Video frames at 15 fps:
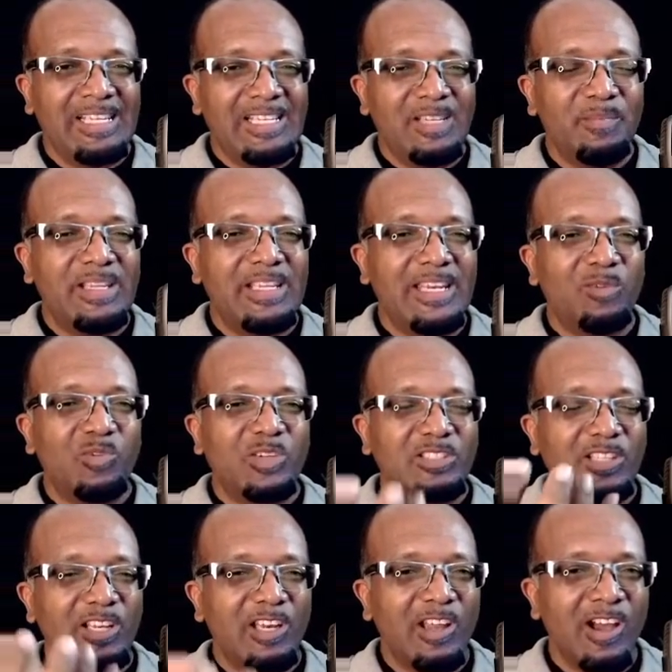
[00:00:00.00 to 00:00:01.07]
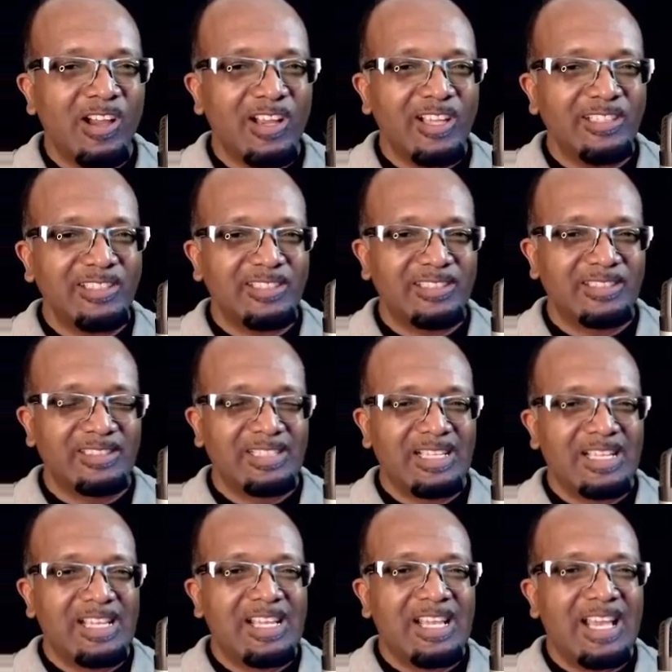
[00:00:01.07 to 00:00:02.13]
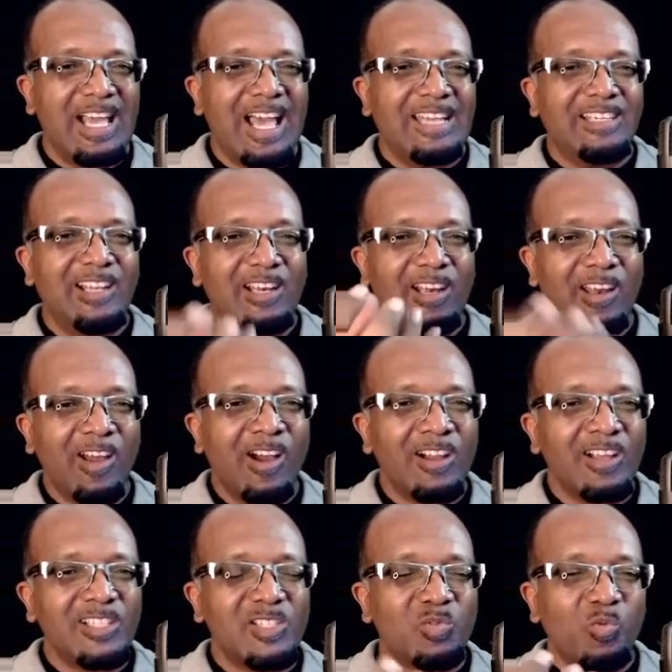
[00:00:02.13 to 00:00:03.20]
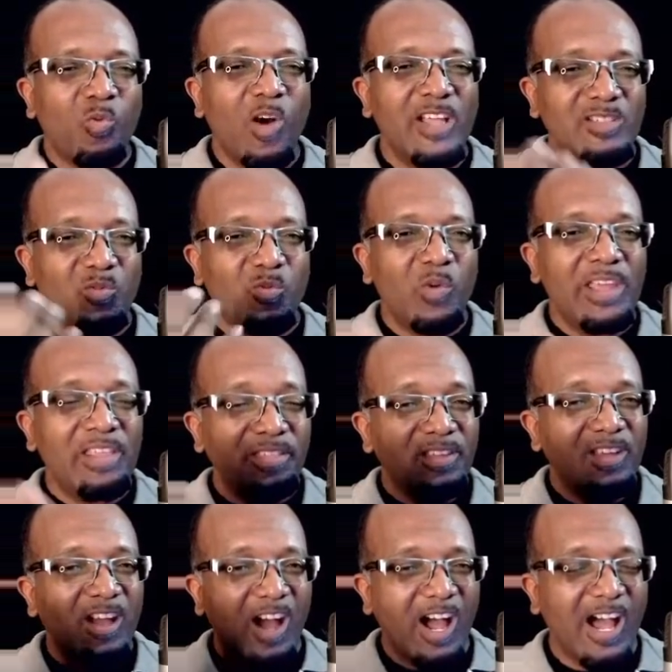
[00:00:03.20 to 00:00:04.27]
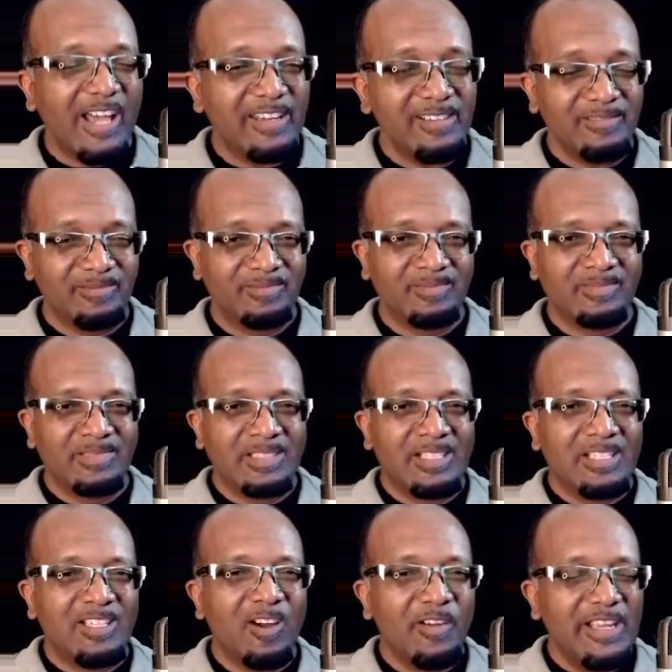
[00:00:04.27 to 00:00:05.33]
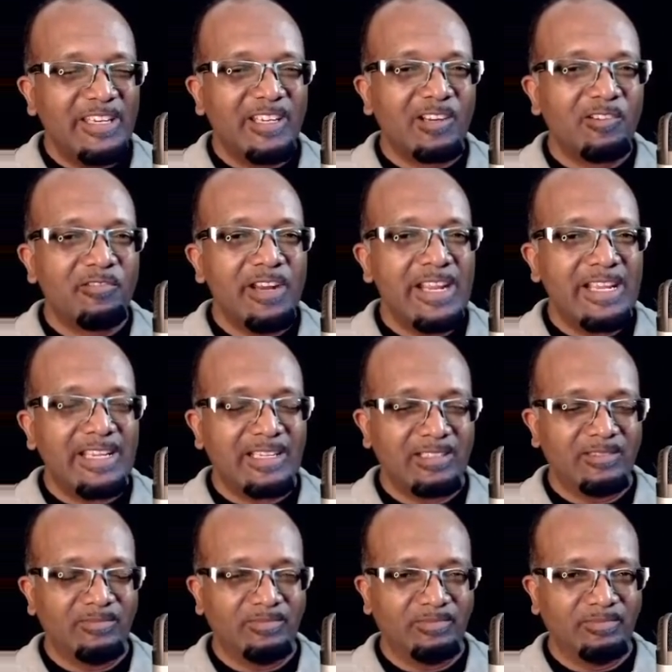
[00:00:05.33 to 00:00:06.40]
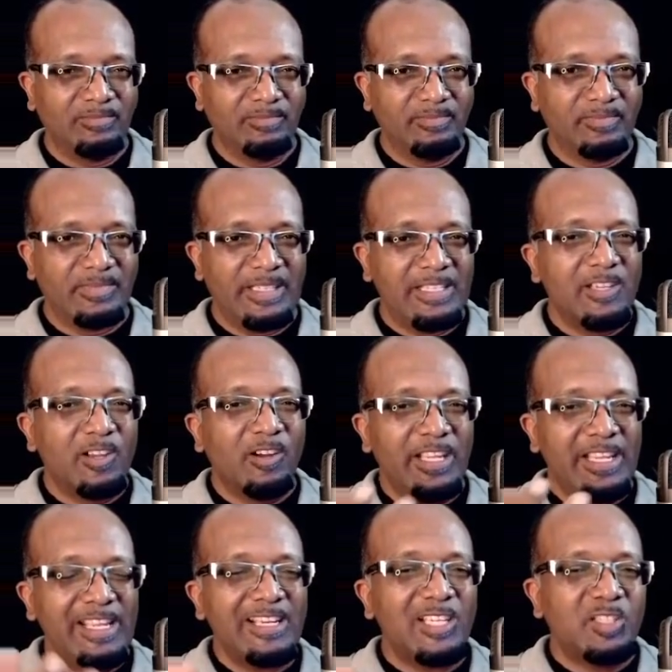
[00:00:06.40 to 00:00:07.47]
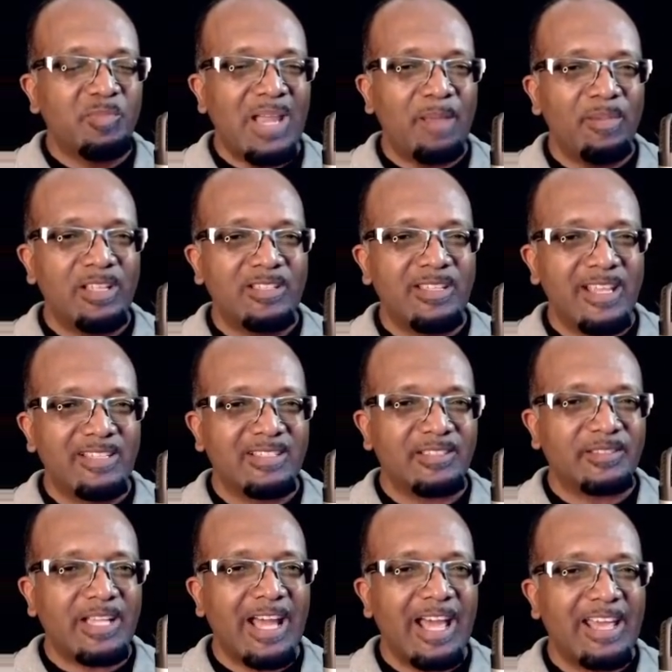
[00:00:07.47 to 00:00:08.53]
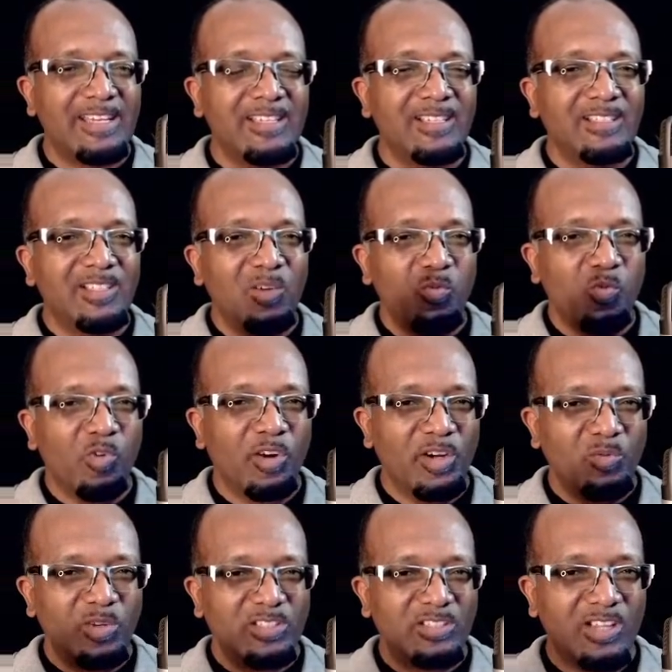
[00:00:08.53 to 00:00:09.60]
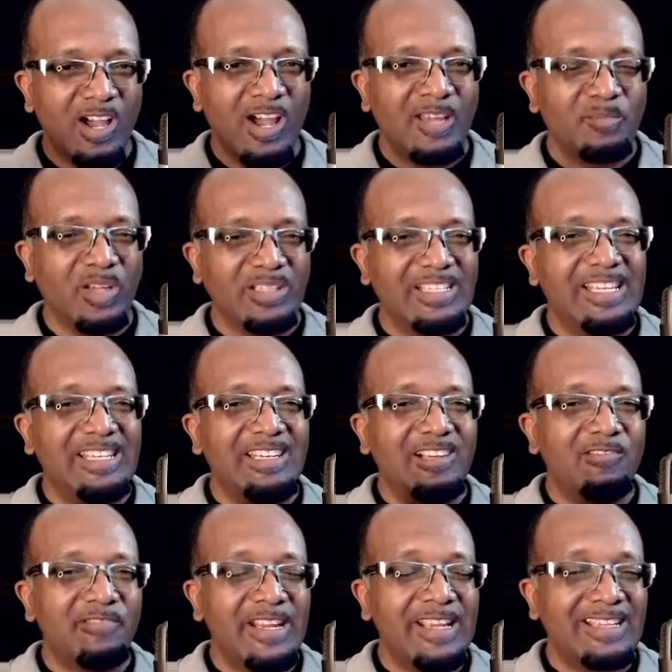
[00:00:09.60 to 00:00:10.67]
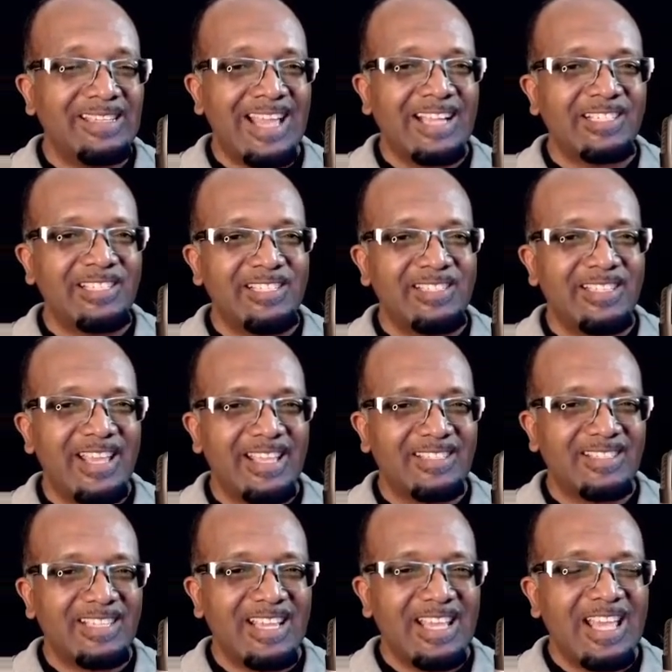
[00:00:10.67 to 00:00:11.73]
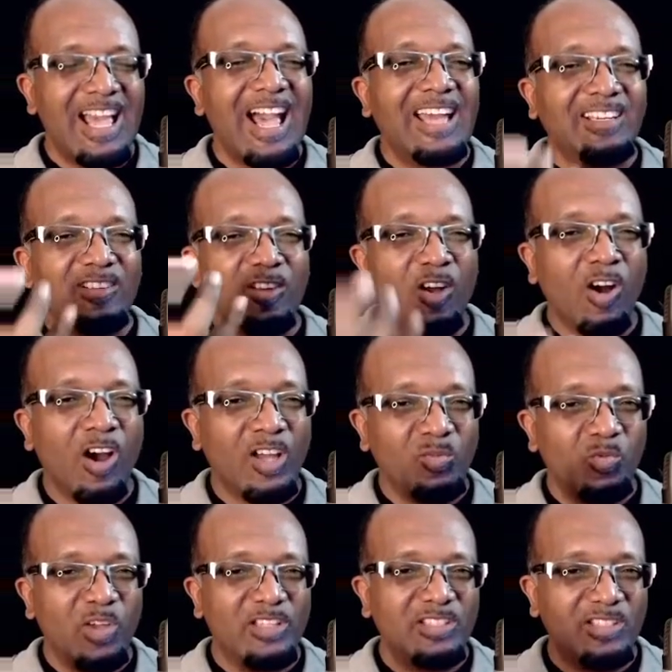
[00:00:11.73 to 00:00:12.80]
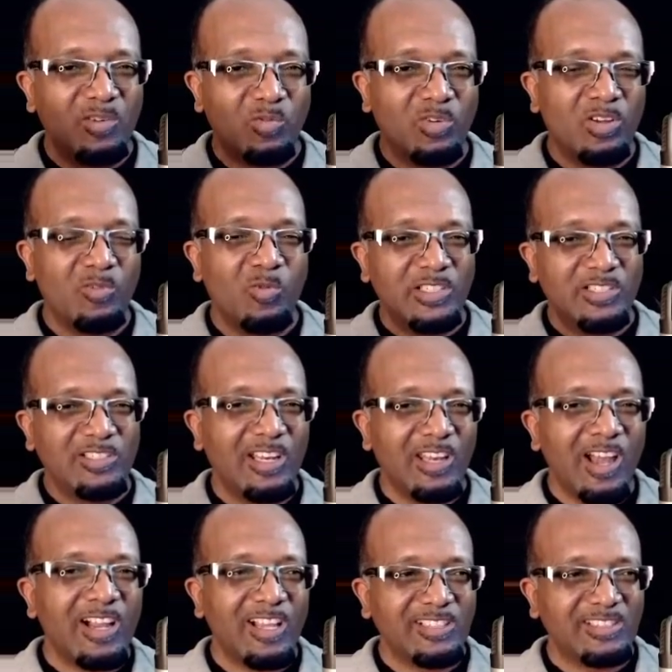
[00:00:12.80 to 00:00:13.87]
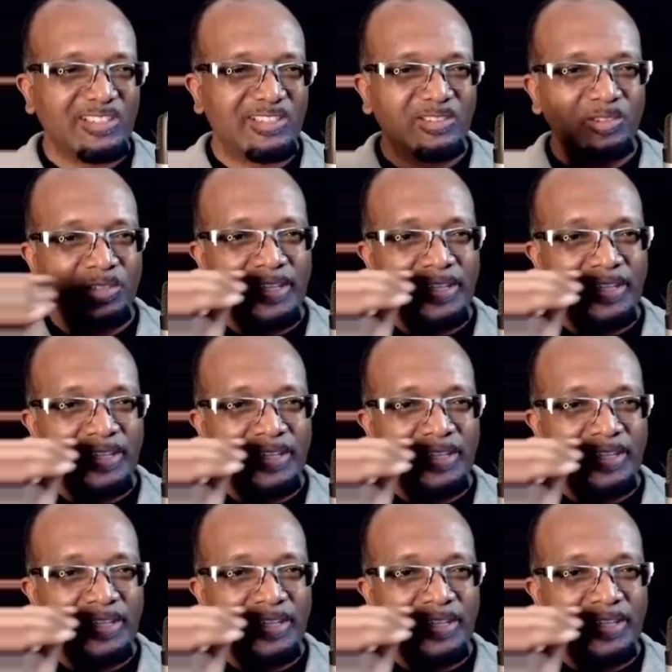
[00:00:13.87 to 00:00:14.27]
In the beginning was the Logos, and the Logos was with God. Now, in the Greek, in your English Bible, it says, and the Word was God, but in the Greek, it actually says, and God was the was the Logos.